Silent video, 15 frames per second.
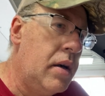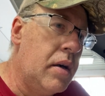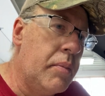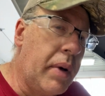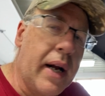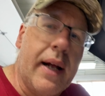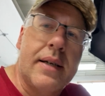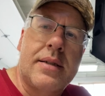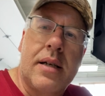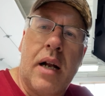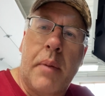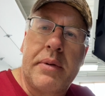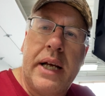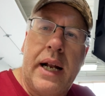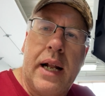But that's an
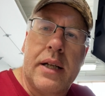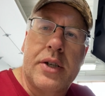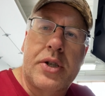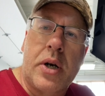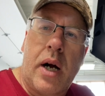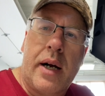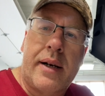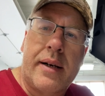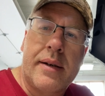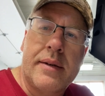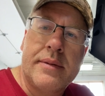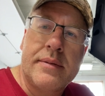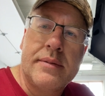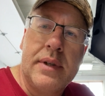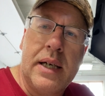update on the truck,
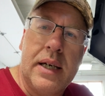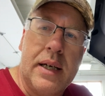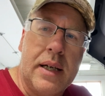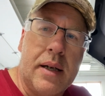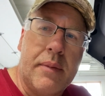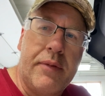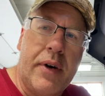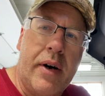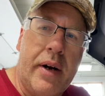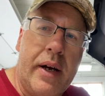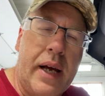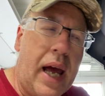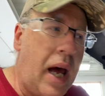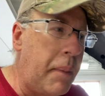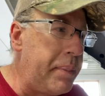and I'm very
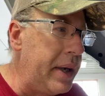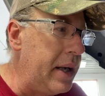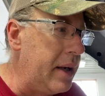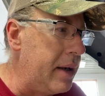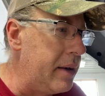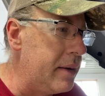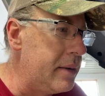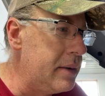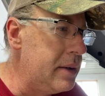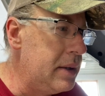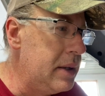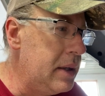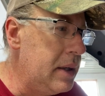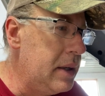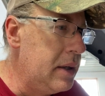happy to
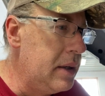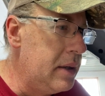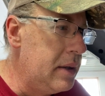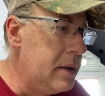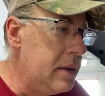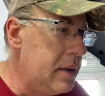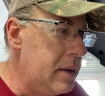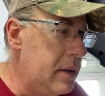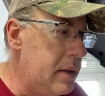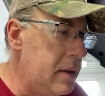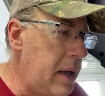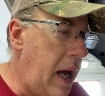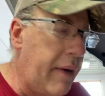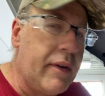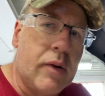
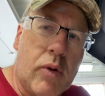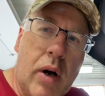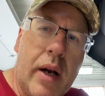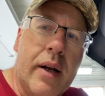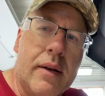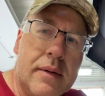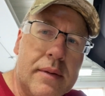have it running.